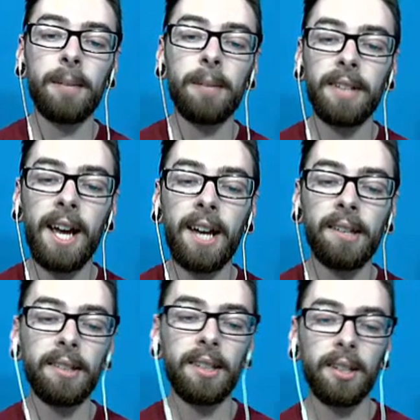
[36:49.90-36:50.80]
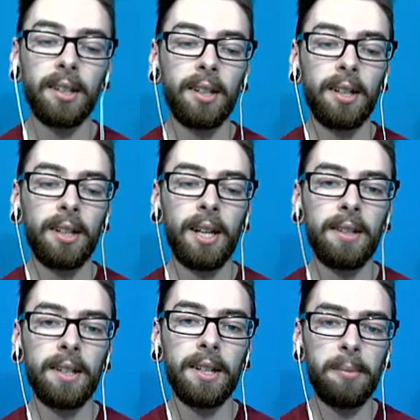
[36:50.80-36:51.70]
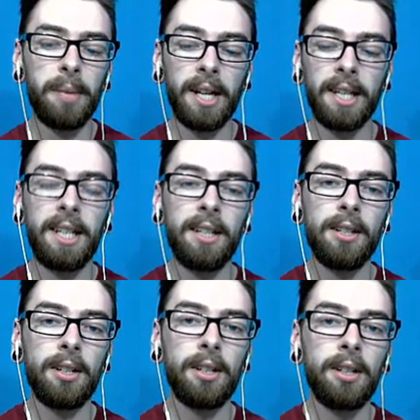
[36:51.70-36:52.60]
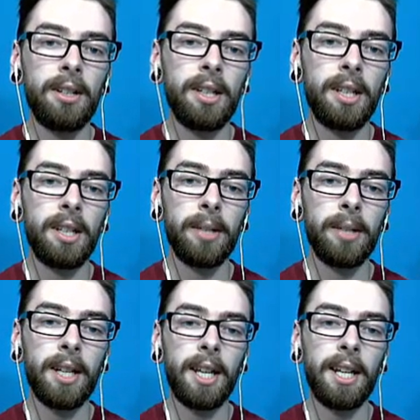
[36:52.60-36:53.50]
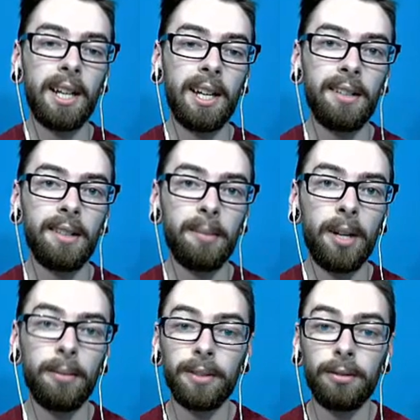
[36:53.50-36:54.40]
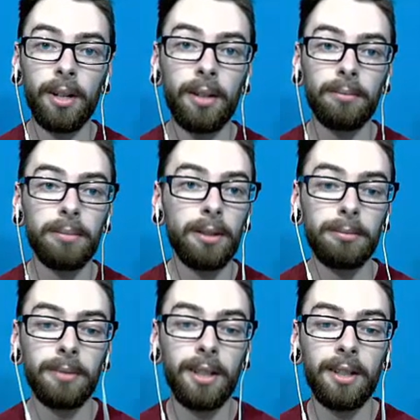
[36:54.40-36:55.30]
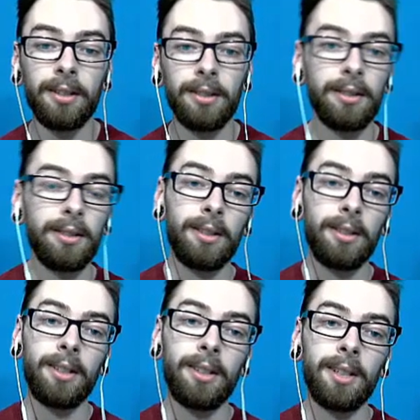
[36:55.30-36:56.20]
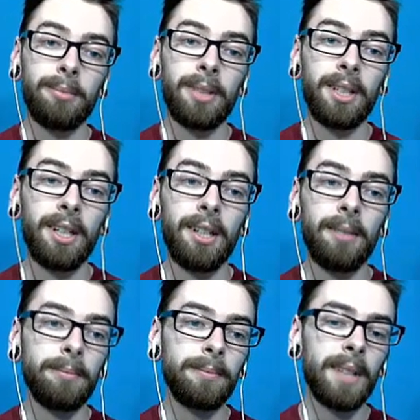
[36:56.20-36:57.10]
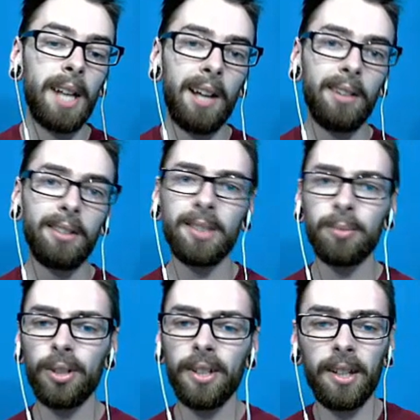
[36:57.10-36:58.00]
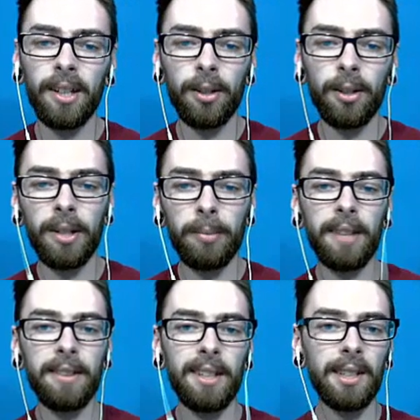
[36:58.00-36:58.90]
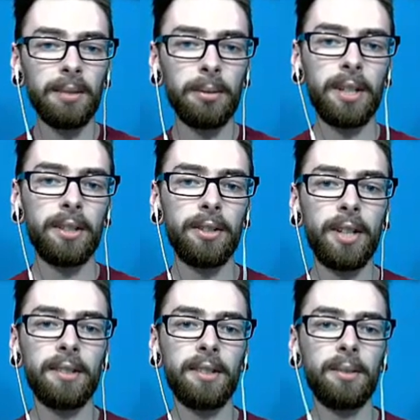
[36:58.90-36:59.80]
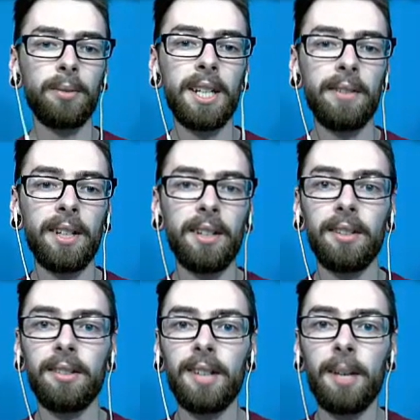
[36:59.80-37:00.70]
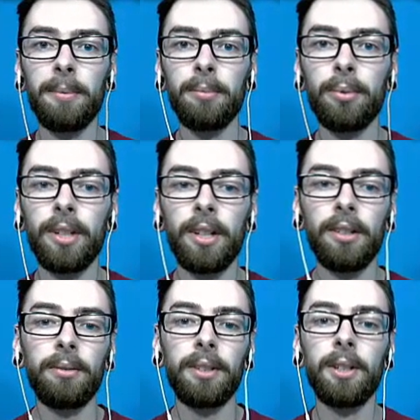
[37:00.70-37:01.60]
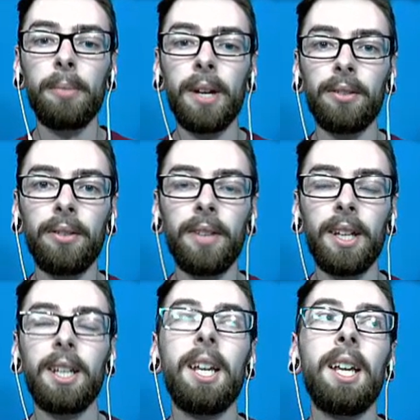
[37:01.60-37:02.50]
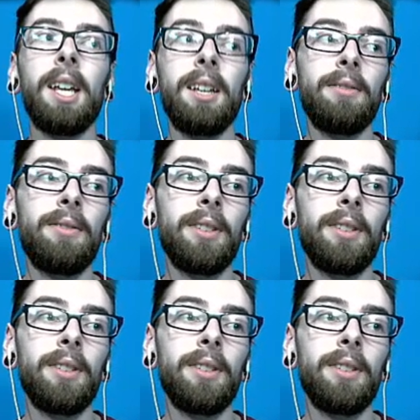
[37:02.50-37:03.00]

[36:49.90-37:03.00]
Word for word: up a task, and then come back here and be like, hey guys, I'm helping you out, blah, blah, blah. But um, I'll look more into that a little bit. I think that's what we gotta do next because we're kind of at a stopping point here unless we have to go back through that cave.